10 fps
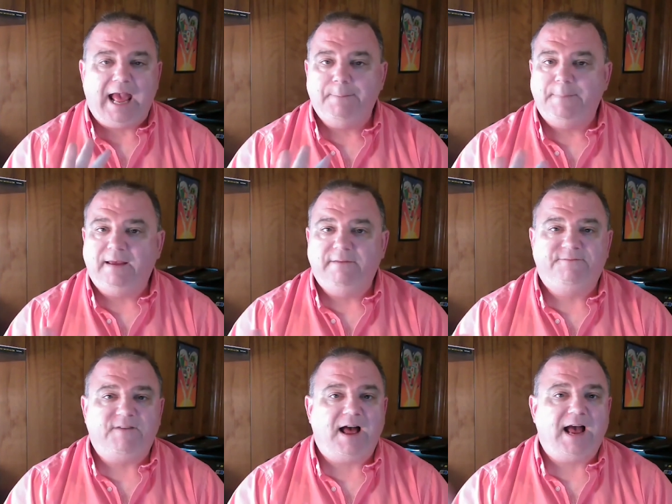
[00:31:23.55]
and
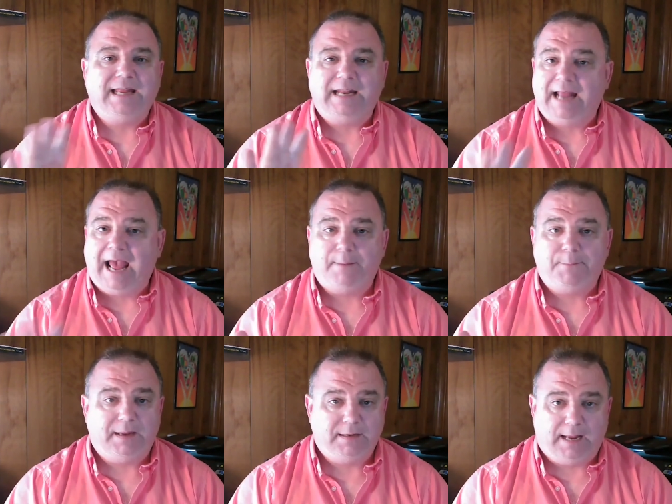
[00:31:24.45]
be fine and
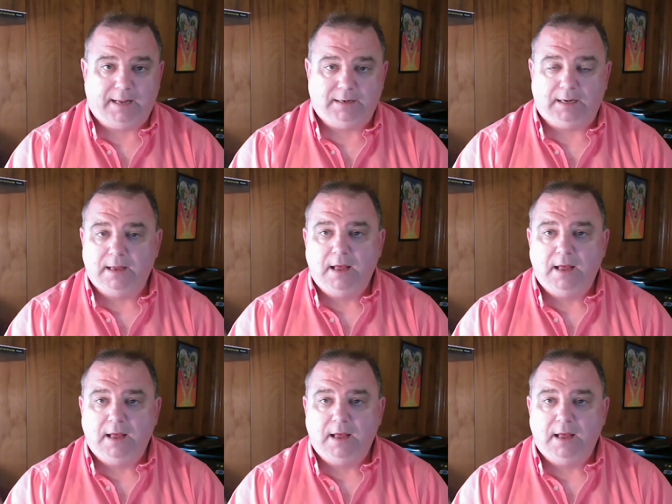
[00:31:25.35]
happy and dandy.